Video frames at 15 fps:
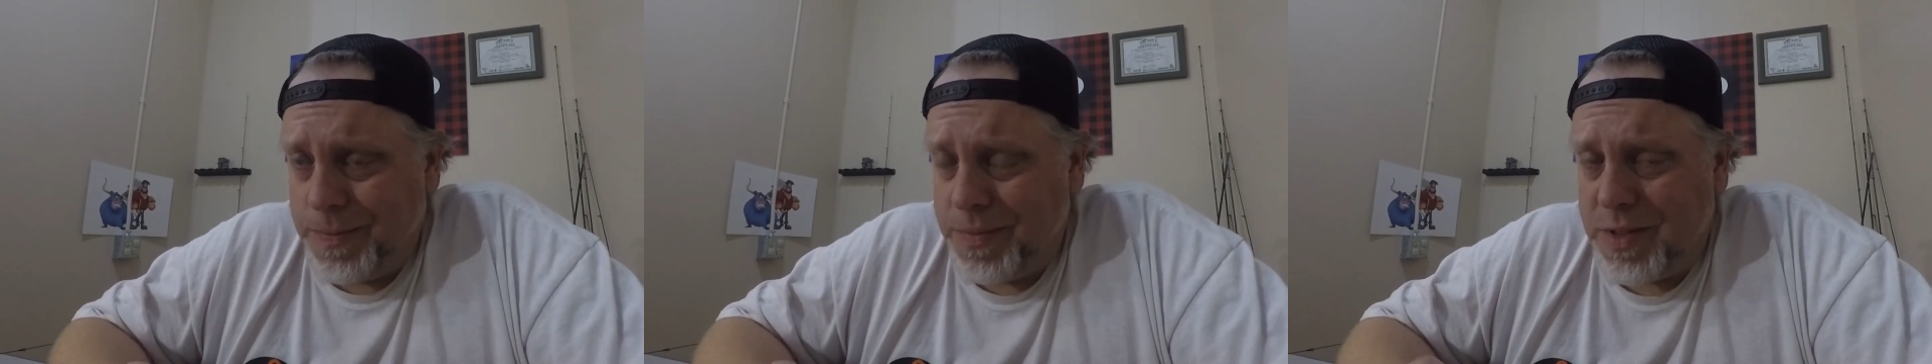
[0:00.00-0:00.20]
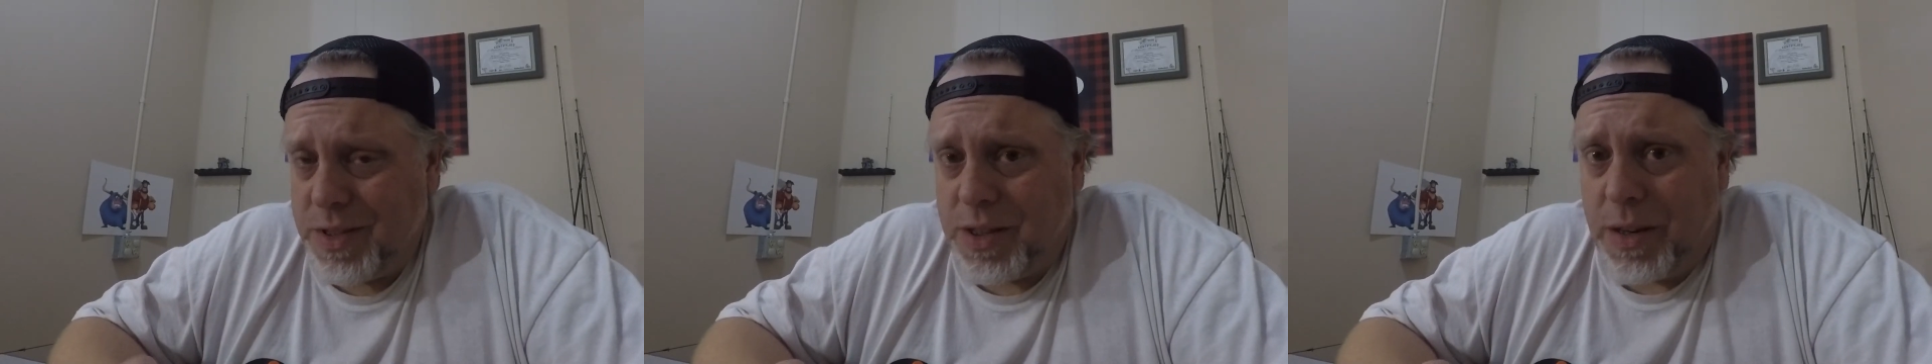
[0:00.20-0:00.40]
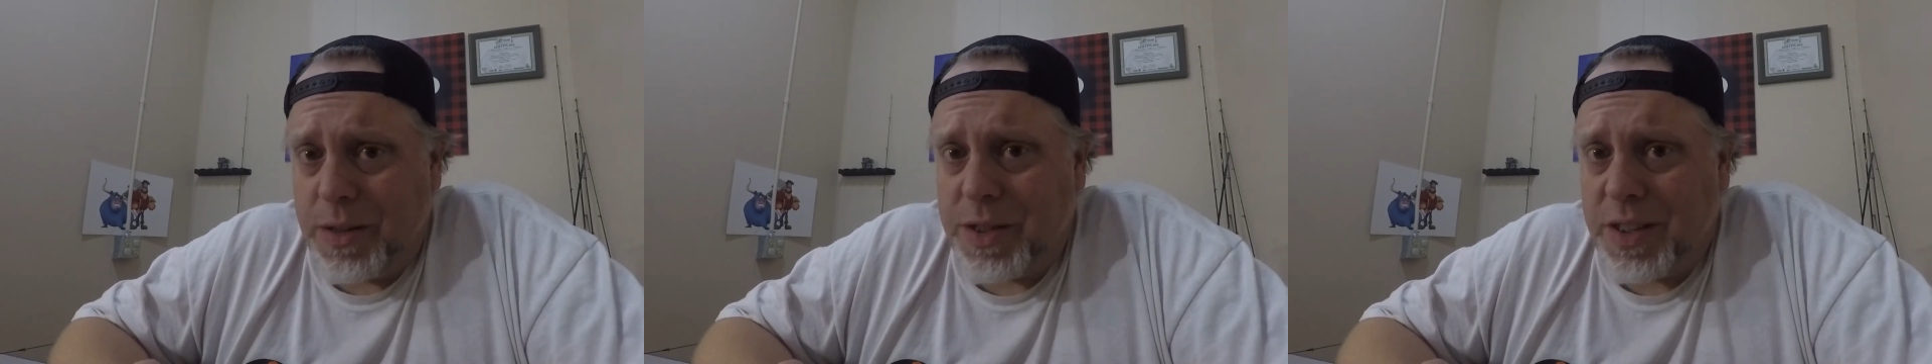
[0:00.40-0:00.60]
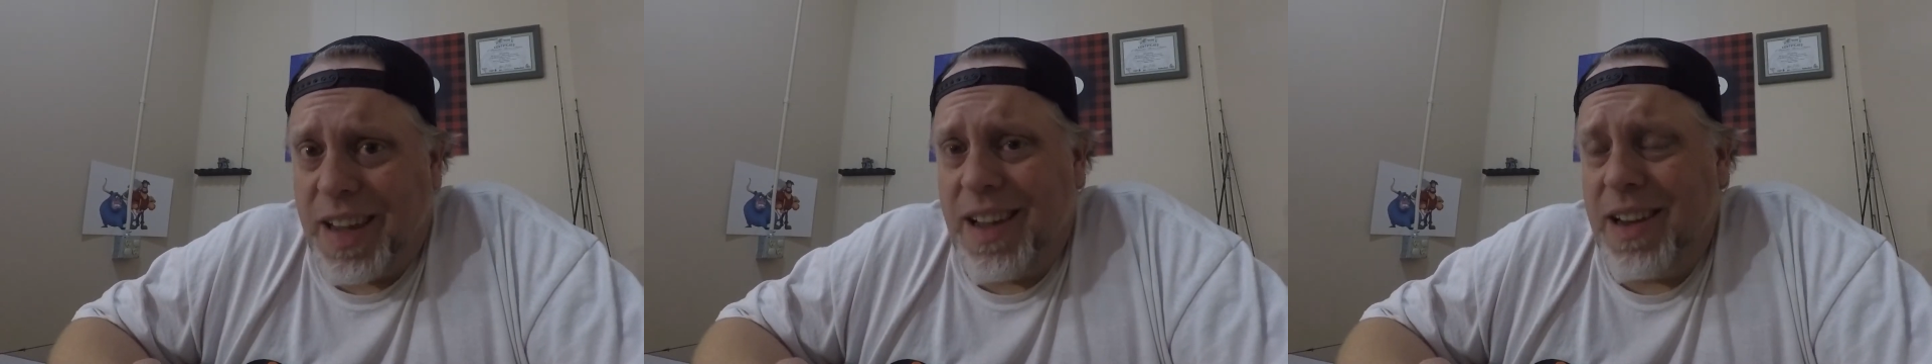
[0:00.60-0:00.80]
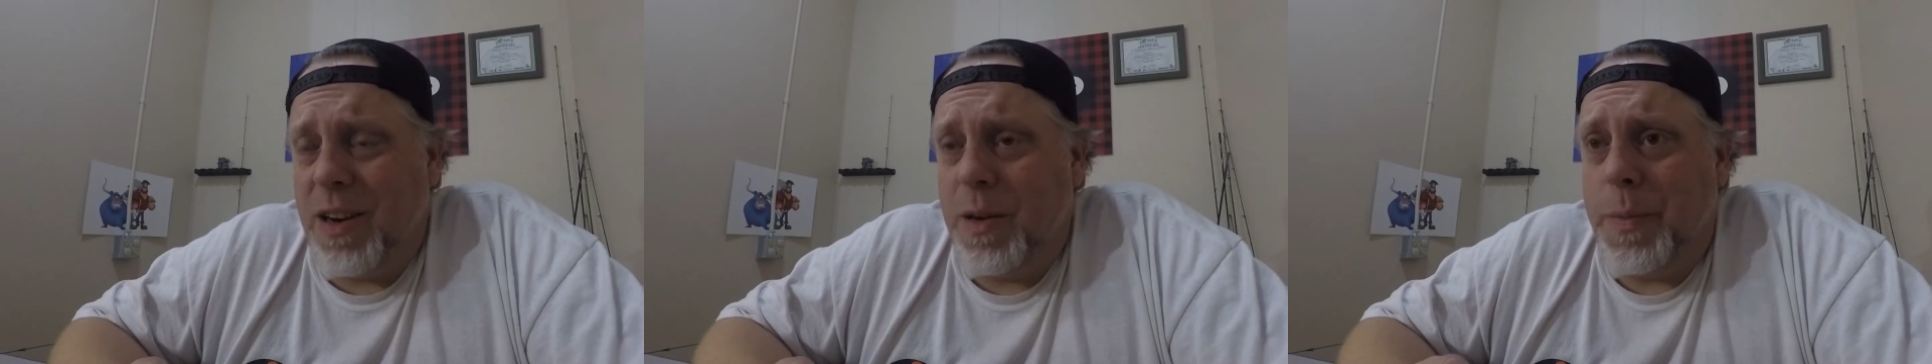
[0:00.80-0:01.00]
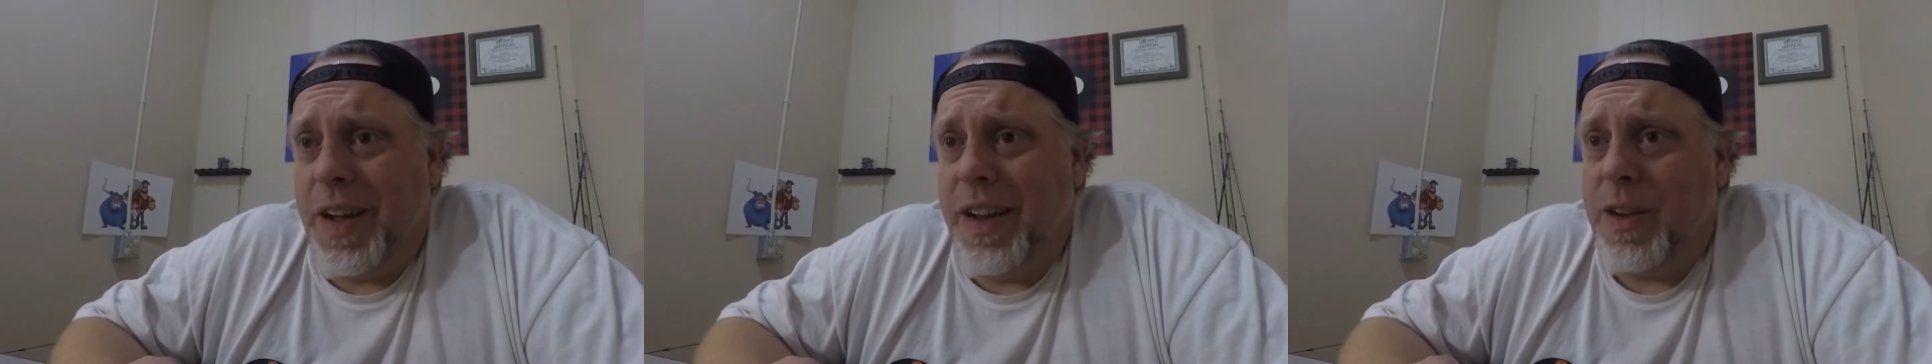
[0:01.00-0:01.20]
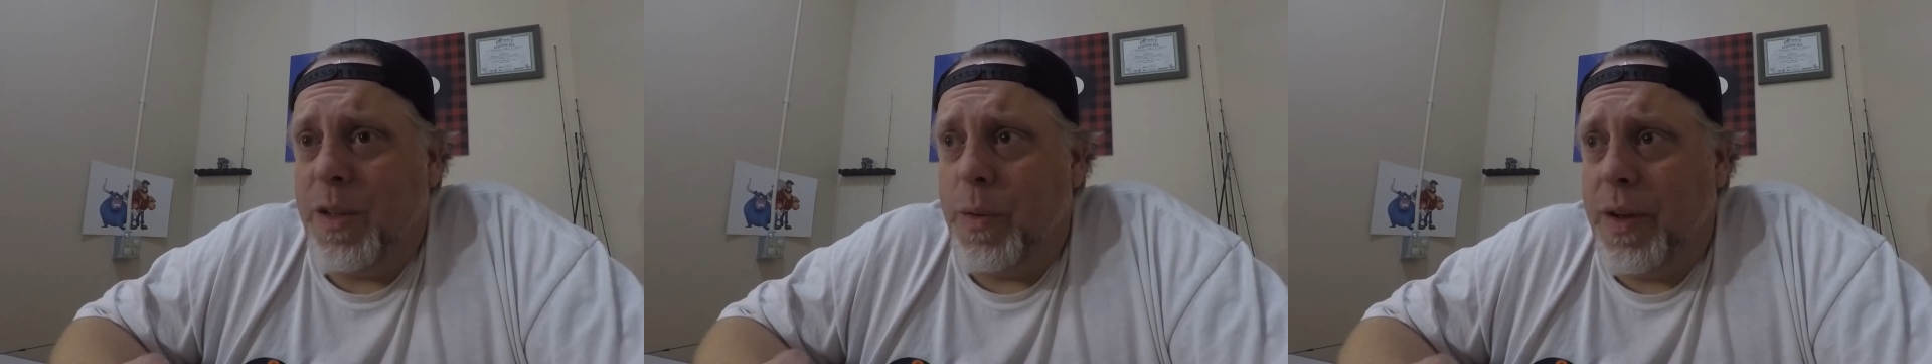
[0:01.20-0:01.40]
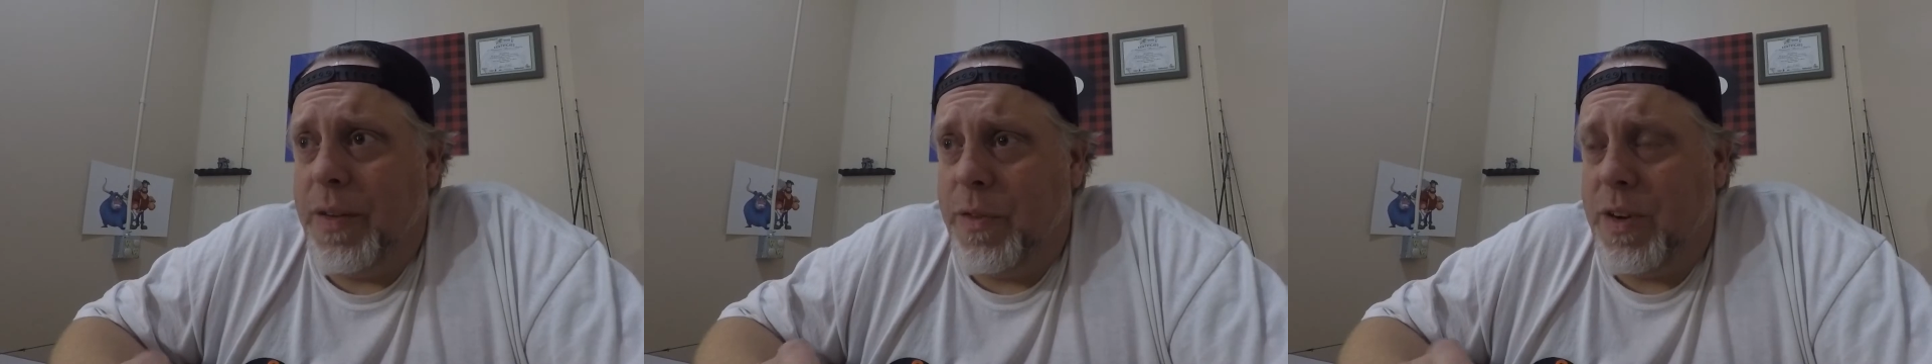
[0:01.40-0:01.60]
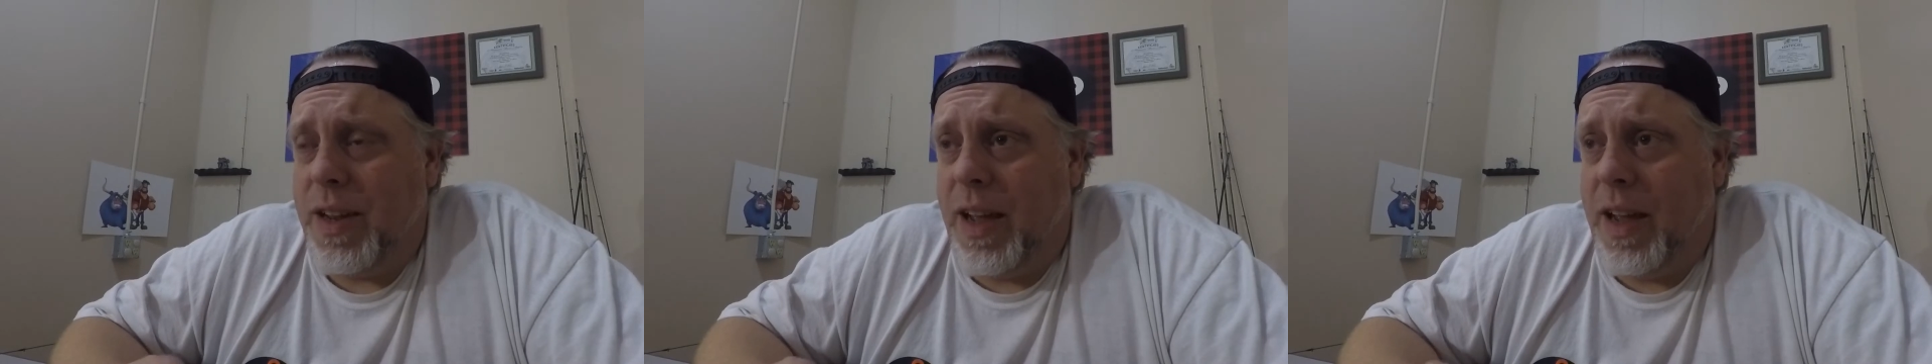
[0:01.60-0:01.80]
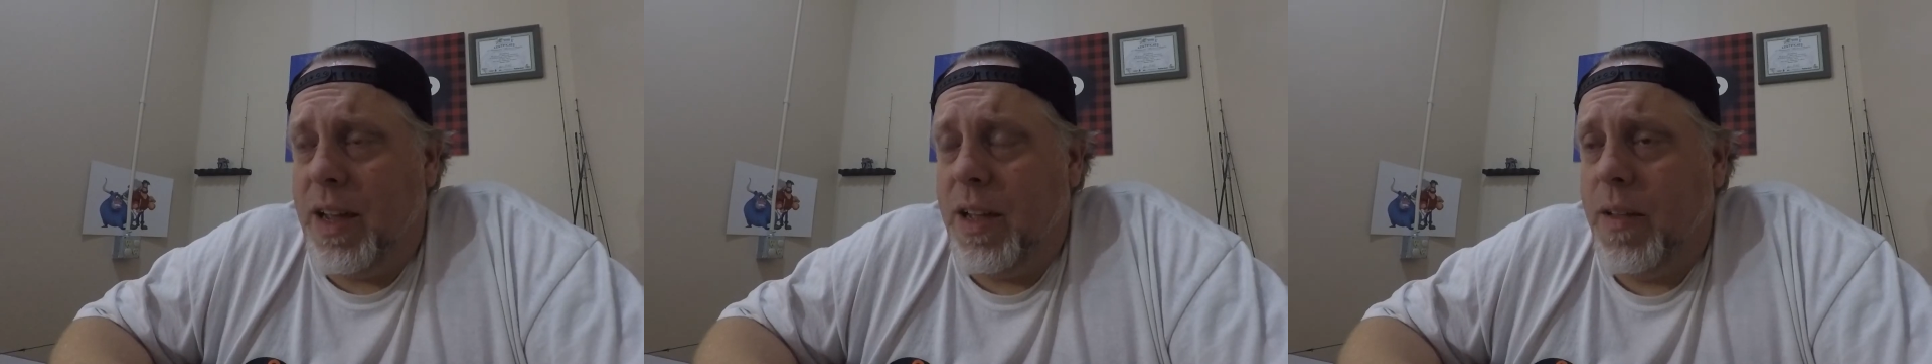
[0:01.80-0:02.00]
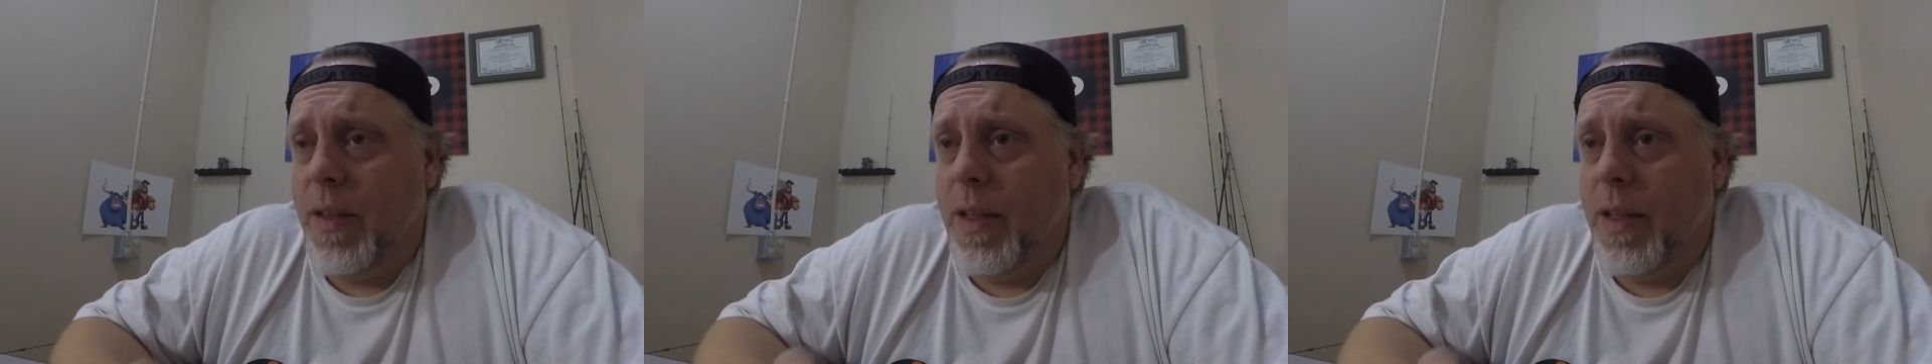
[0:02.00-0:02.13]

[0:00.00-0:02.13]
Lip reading: Start scanning them. I do every day.